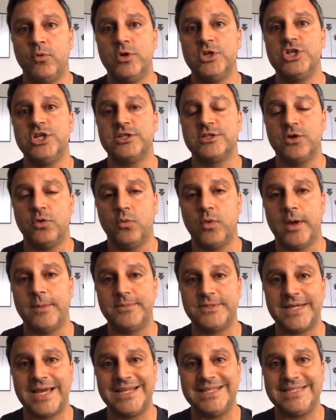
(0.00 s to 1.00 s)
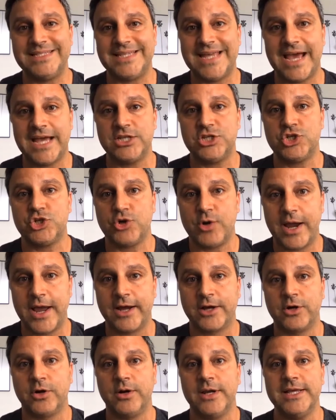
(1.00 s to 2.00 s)
which is a website stats
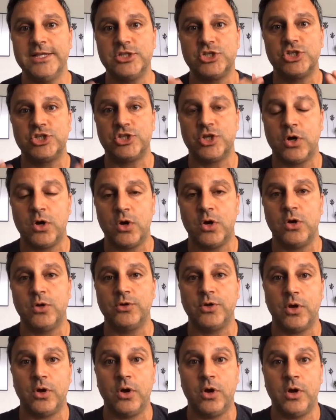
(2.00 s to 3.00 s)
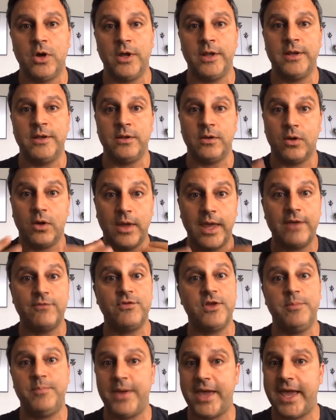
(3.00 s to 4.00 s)
tracker installed on
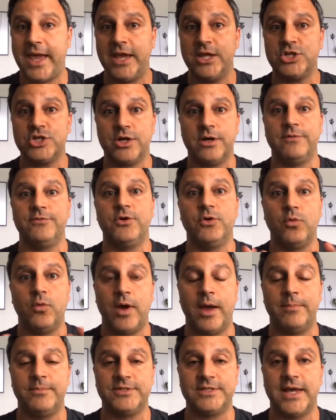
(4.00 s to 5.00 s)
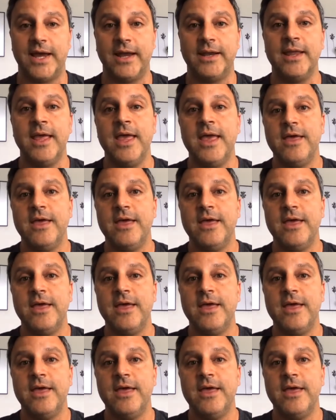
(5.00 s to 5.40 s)
every page of your website.